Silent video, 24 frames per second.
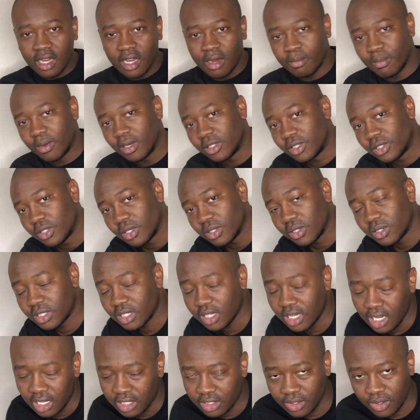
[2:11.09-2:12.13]

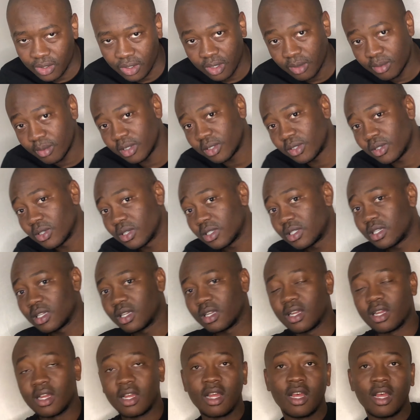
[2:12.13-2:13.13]
Azolo Matrosa.